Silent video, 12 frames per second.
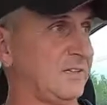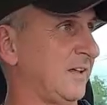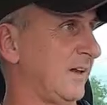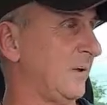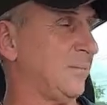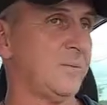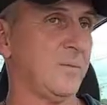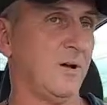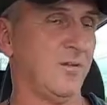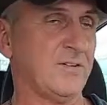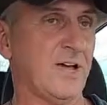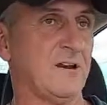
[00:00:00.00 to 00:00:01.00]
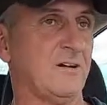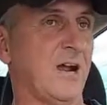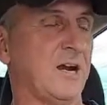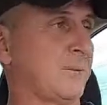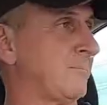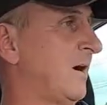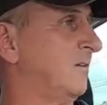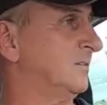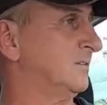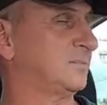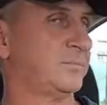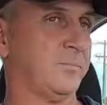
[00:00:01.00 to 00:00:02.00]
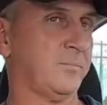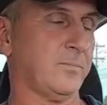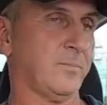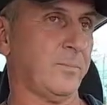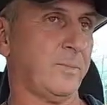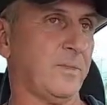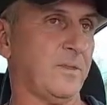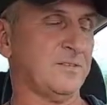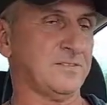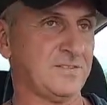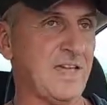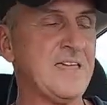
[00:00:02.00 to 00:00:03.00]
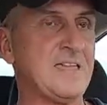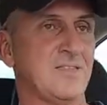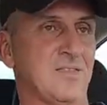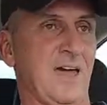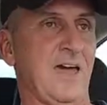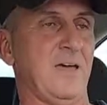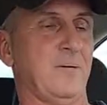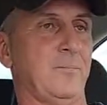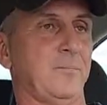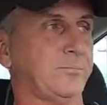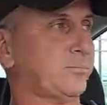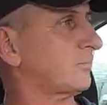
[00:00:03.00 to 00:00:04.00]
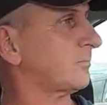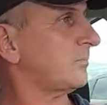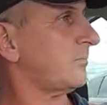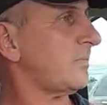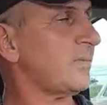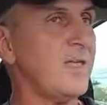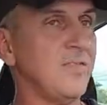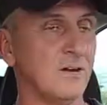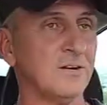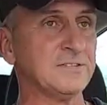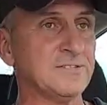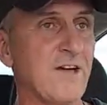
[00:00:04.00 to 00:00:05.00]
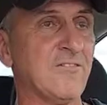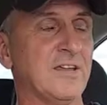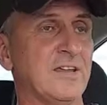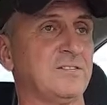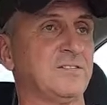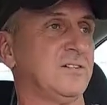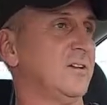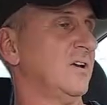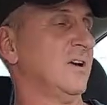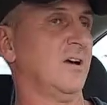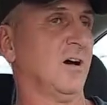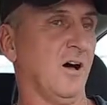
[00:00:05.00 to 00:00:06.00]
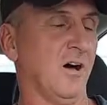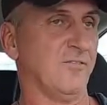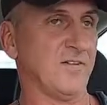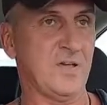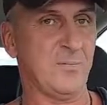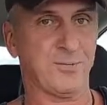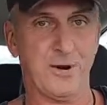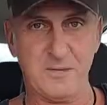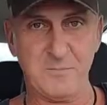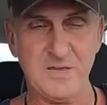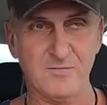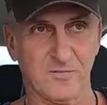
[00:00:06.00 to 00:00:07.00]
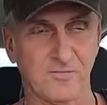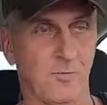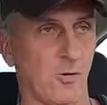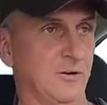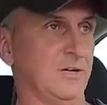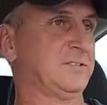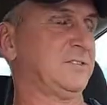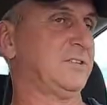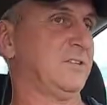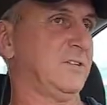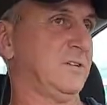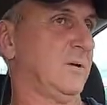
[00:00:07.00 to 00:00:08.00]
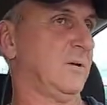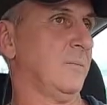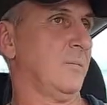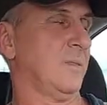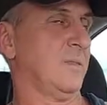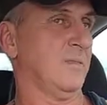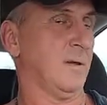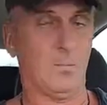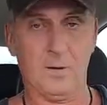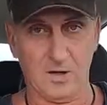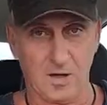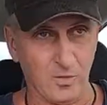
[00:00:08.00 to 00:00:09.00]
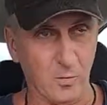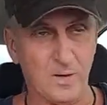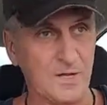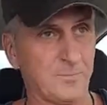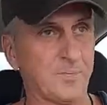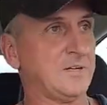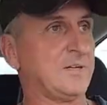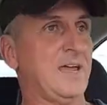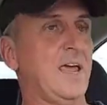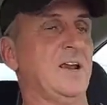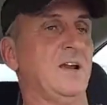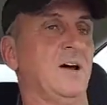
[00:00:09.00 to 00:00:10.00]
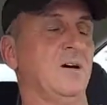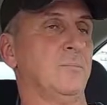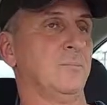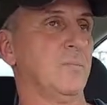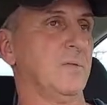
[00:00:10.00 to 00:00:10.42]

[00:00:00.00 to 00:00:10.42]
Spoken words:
like that, of the Adirondack Mountains, state that there is evidence of a primeval forest that went all the way up into Canada